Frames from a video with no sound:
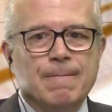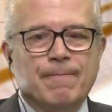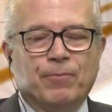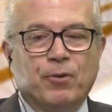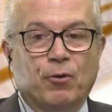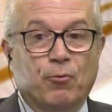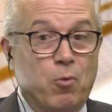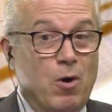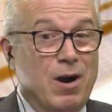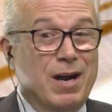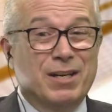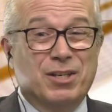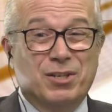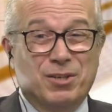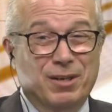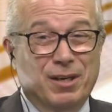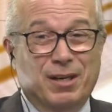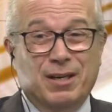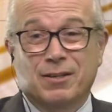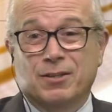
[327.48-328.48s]
Why
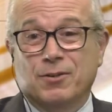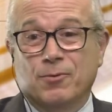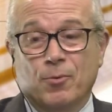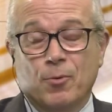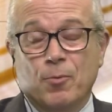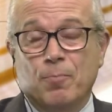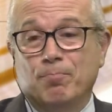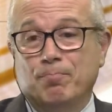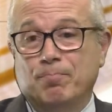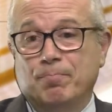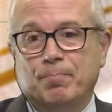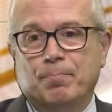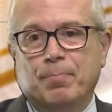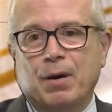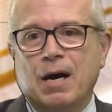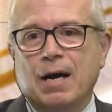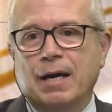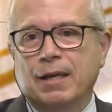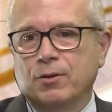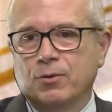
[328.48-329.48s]
should a customer
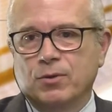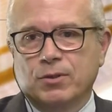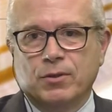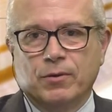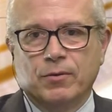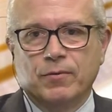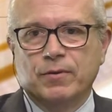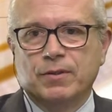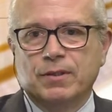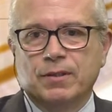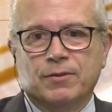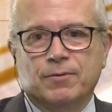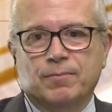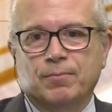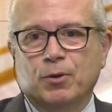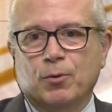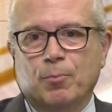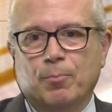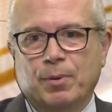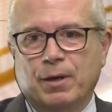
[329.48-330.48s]
buy your services,
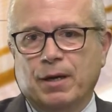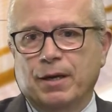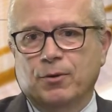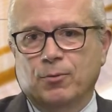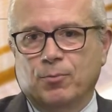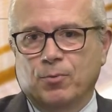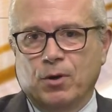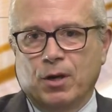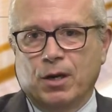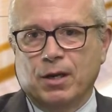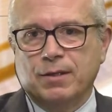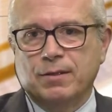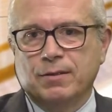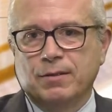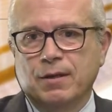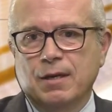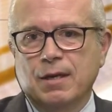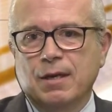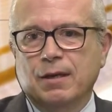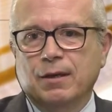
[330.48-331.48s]
buy your products?
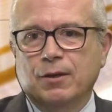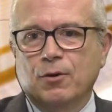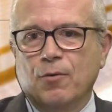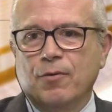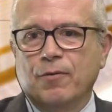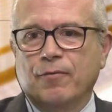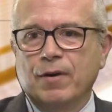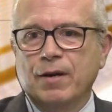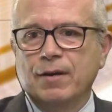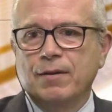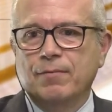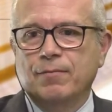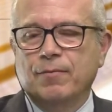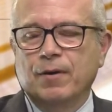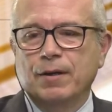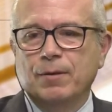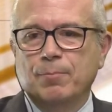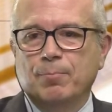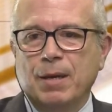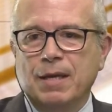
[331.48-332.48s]
The very,
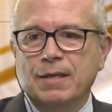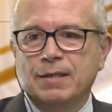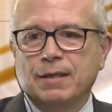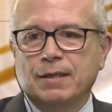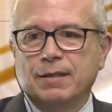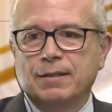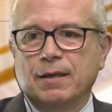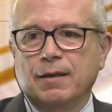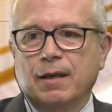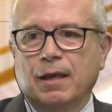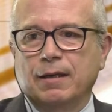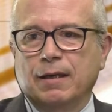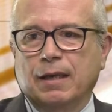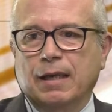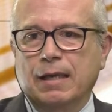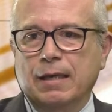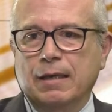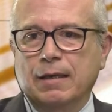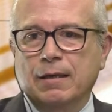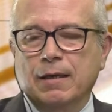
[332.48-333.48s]
very basics and
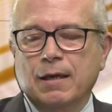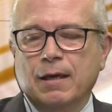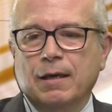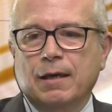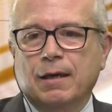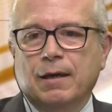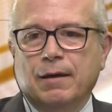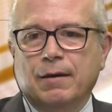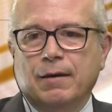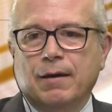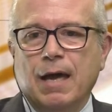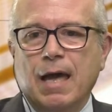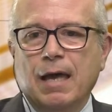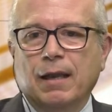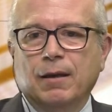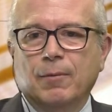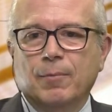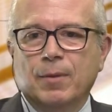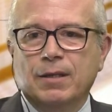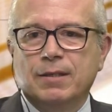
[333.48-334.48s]
key
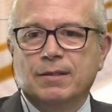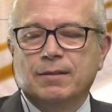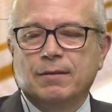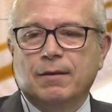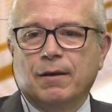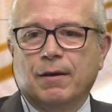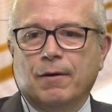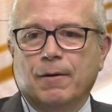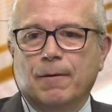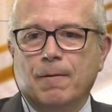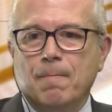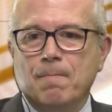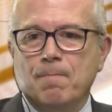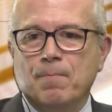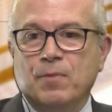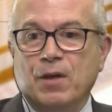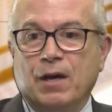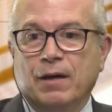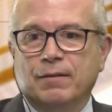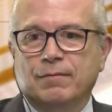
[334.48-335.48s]
elements
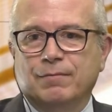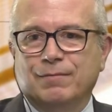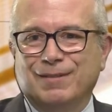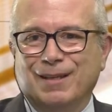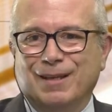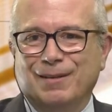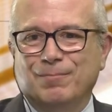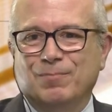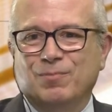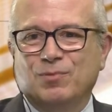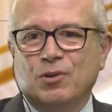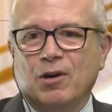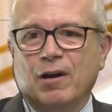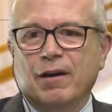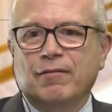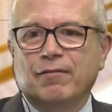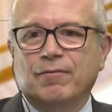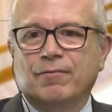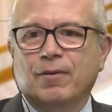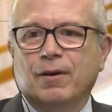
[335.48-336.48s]
that
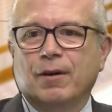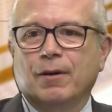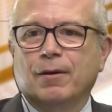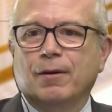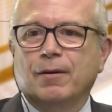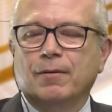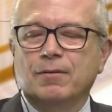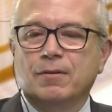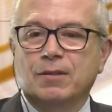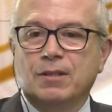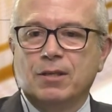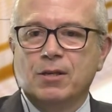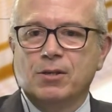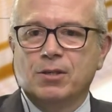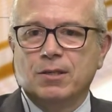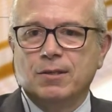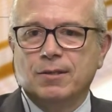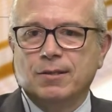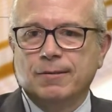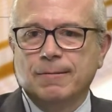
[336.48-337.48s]
drive
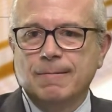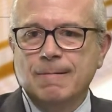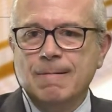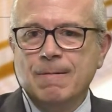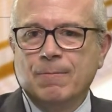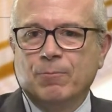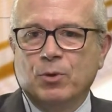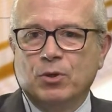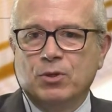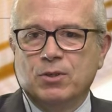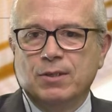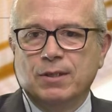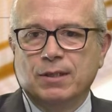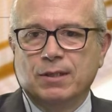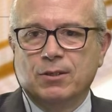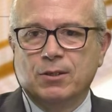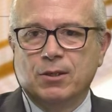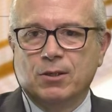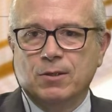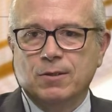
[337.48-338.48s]
decisions, purchasing
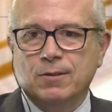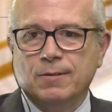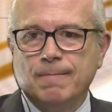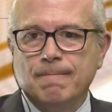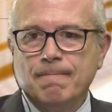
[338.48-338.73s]
decisions.